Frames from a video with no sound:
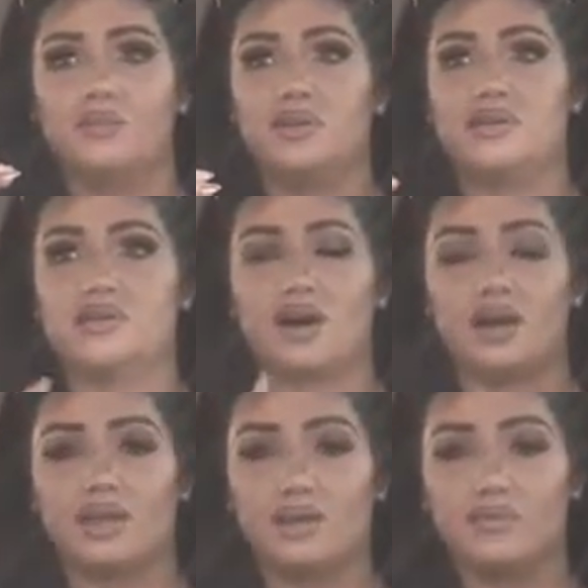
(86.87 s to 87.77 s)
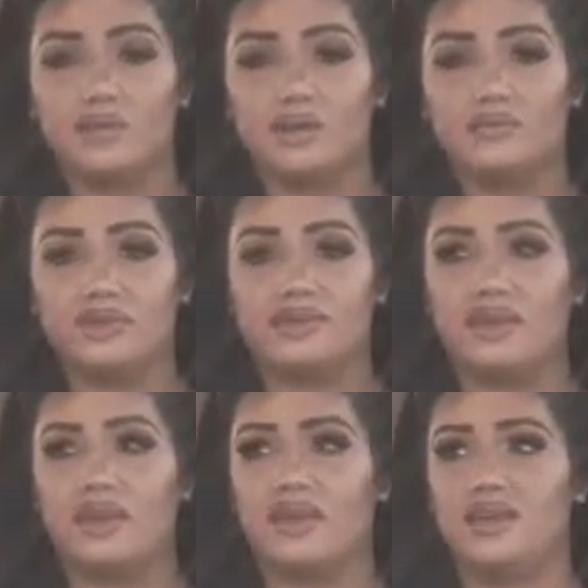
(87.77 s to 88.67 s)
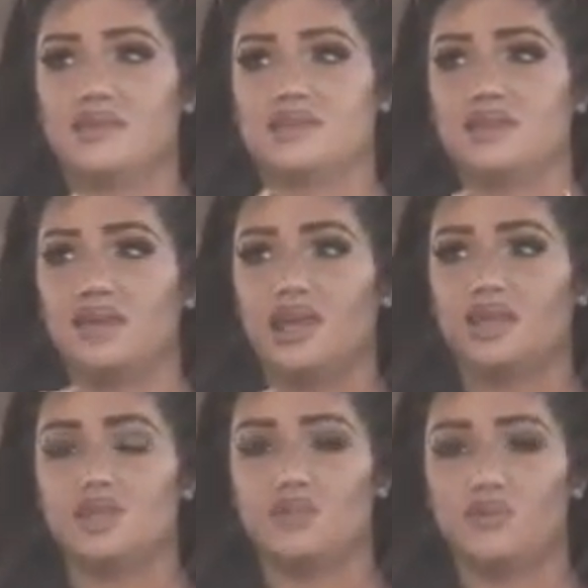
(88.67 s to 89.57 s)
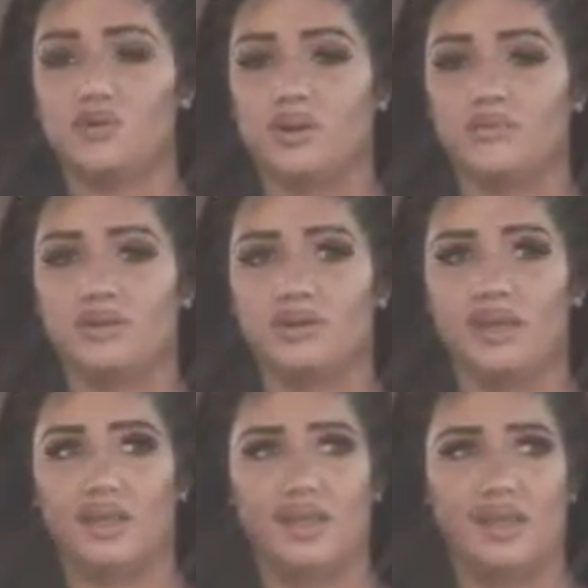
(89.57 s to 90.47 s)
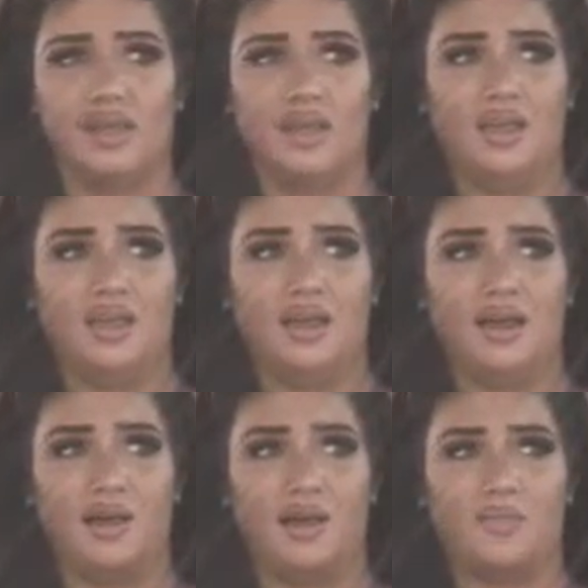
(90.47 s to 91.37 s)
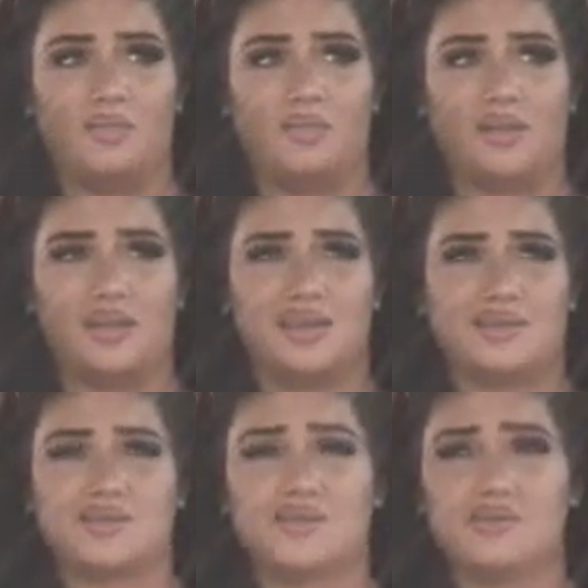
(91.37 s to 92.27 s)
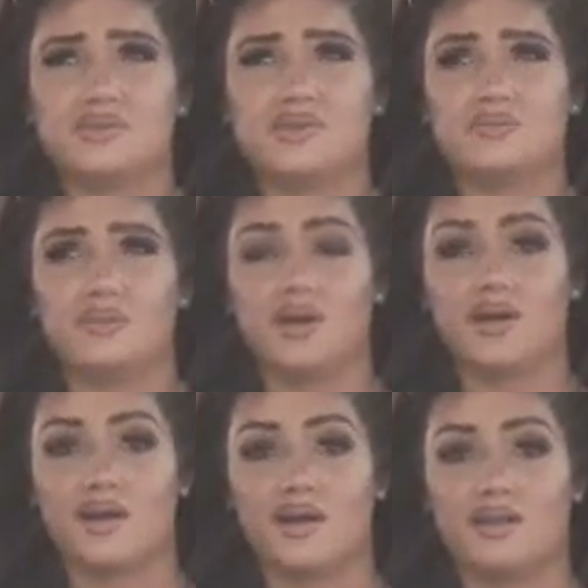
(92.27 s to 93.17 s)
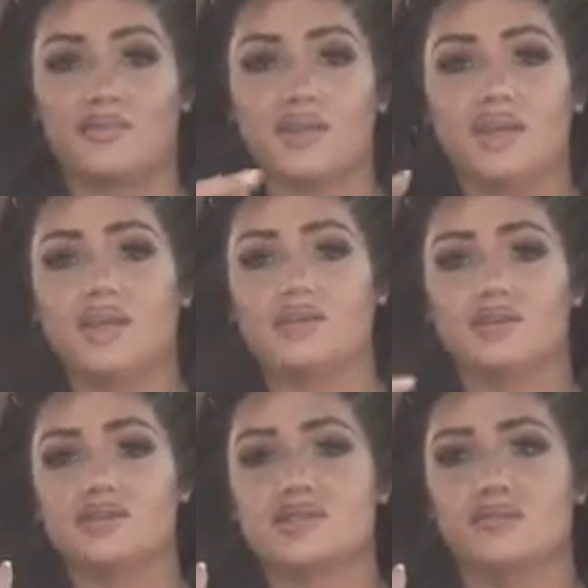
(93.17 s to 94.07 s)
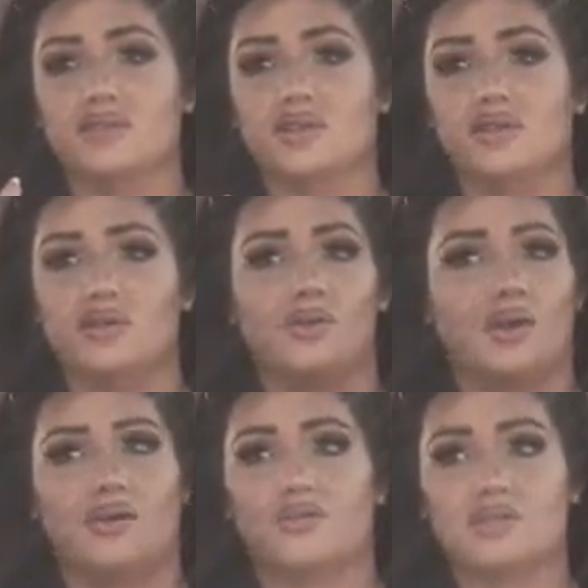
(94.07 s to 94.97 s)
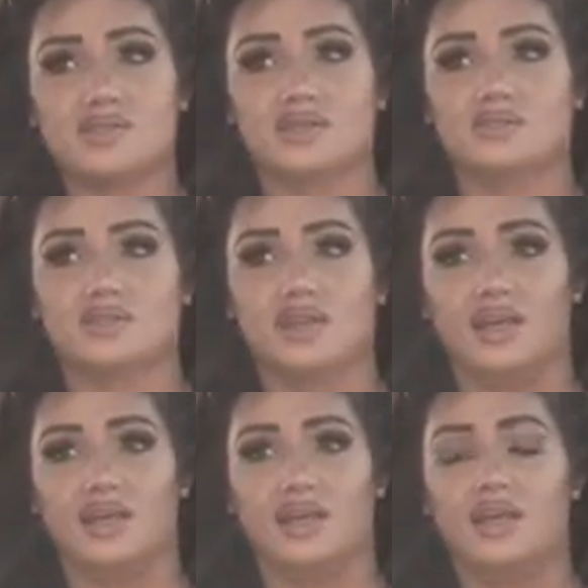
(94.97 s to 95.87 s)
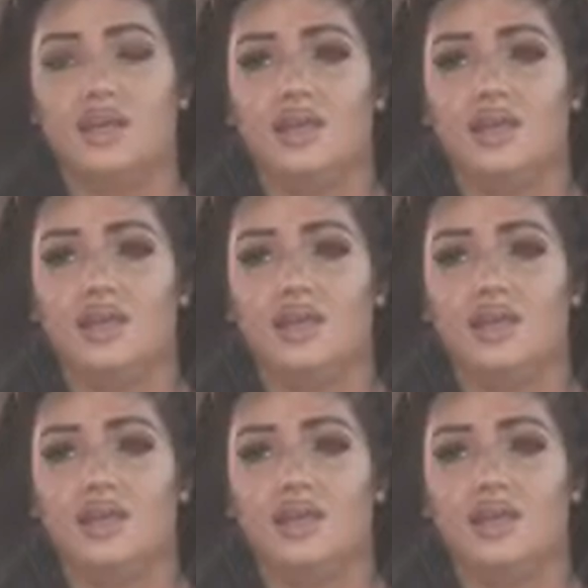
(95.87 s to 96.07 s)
He's talking more every day. He's engaging more every day. He's so smart. I feel like he learns something new every single day.